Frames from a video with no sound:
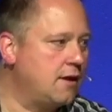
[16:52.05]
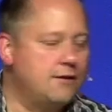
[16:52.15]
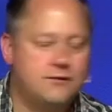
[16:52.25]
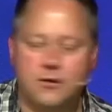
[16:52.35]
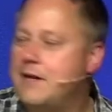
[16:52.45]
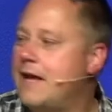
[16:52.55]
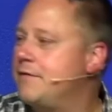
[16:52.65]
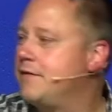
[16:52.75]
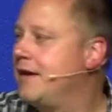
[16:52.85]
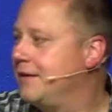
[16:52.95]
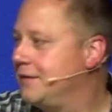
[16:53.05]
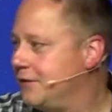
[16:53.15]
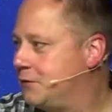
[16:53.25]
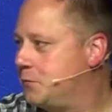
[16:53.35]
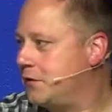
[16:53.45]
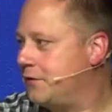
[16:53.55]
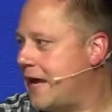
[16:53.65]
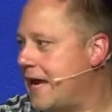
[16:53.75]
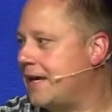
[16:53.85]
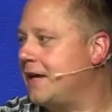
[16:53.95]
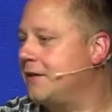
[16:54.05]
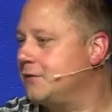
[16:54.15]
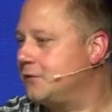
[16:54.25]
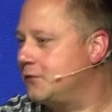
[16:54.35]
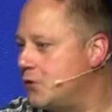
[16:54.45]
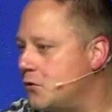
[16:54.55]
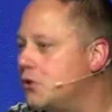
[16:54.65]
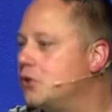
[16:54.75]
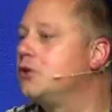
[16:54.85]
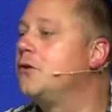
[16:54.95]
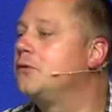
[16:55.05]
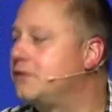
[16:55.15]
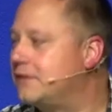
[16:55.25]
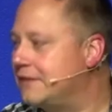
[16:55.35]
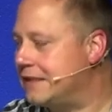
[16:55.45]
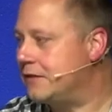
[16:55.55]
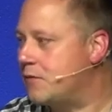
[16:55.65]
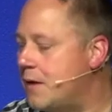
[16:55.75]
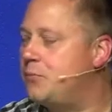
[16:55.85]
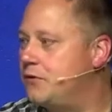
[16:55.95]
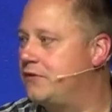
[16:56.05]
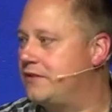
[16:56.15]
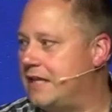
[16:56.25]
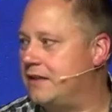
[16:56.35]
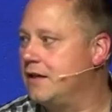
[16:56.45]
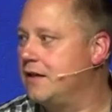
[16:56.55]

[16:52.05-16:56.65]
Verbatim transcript: Don't have this book of Haggai so closely represent